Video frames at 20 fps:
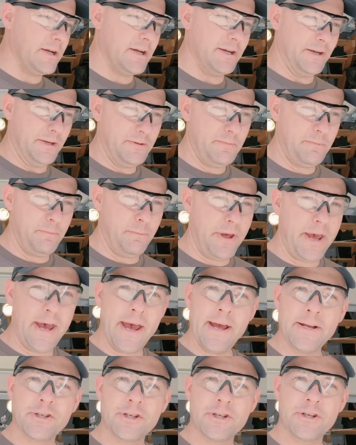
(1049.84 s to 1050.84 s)
uh,
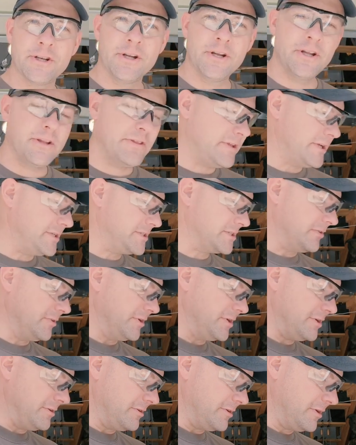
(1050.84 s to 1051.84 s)
patch that's
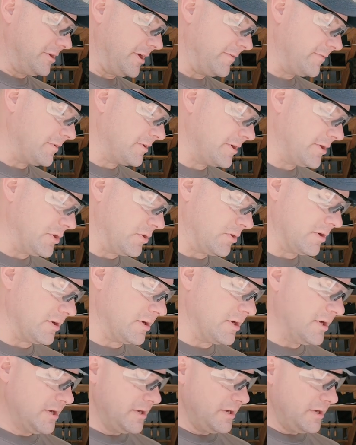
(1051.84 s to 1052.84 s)
going to cover
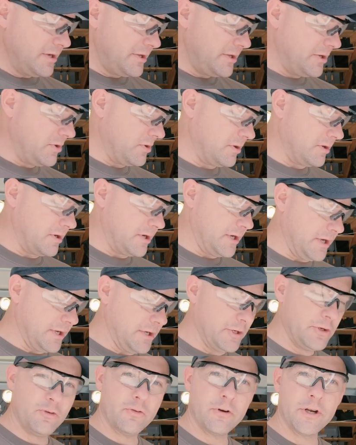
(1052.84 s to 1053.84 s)
your your
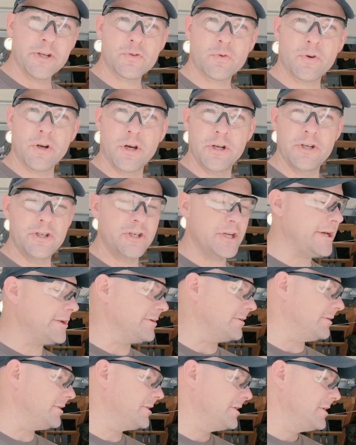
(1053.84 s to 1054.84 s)
uh, truss rod
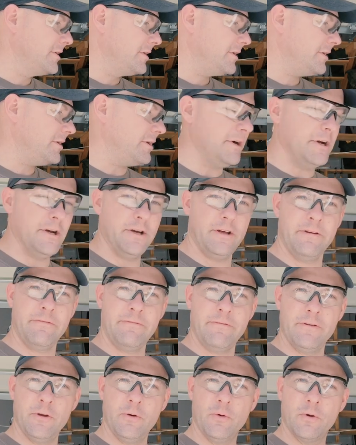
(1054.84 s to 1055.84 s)
channel uh,
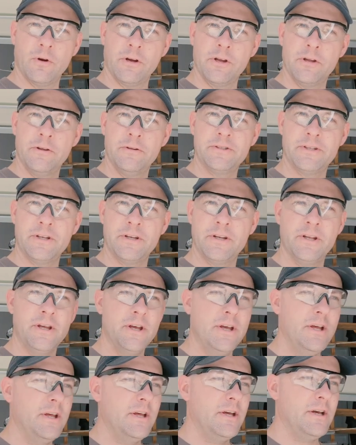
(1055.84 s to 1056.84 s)
if you were using
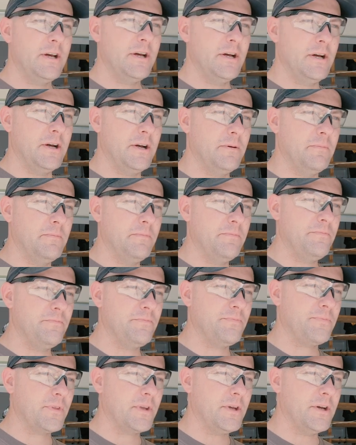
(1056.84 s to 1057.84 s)
um,
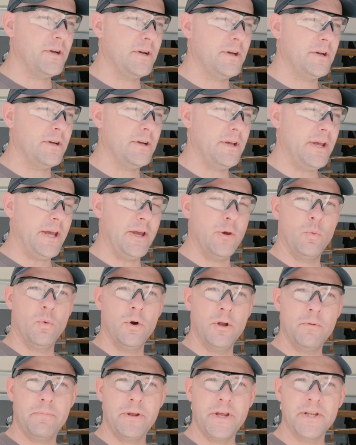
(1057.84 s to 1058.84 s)
uh, a
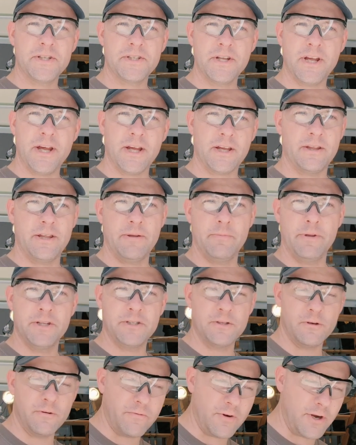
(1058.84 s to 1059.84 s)
one-piece neck, that
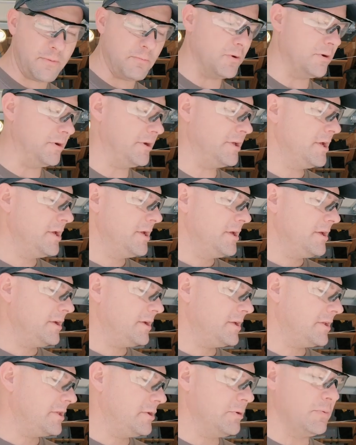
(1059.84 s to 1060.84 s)
means no fretboard,
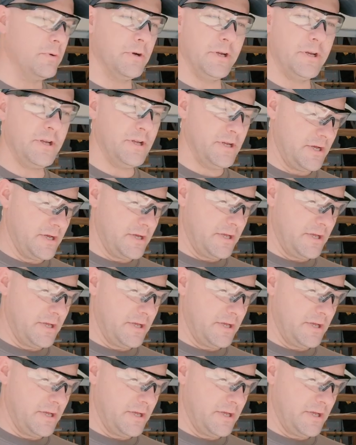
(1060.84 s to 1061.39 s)
you would